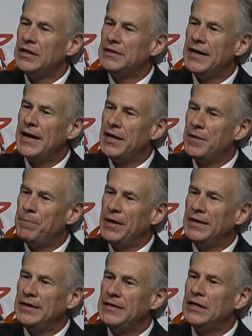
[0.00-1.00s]
They had a
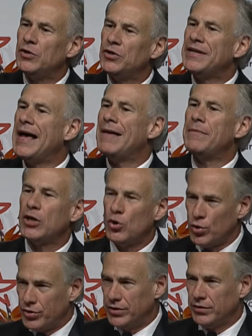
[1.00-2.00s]
penny, nickel, dime, and
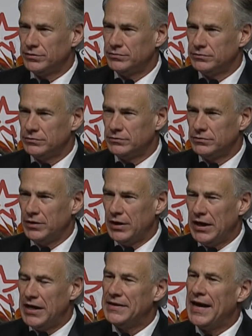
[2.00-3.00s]
quarter,
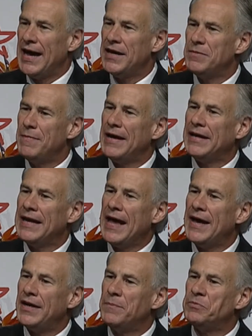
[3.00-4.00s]
and they had to make it
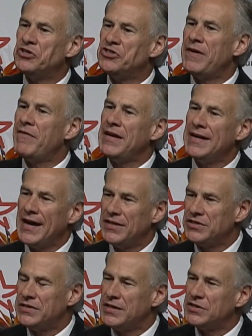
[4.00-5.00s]
add up to 79
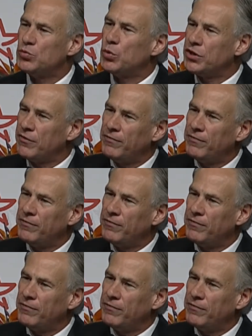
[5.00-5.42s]
cents with the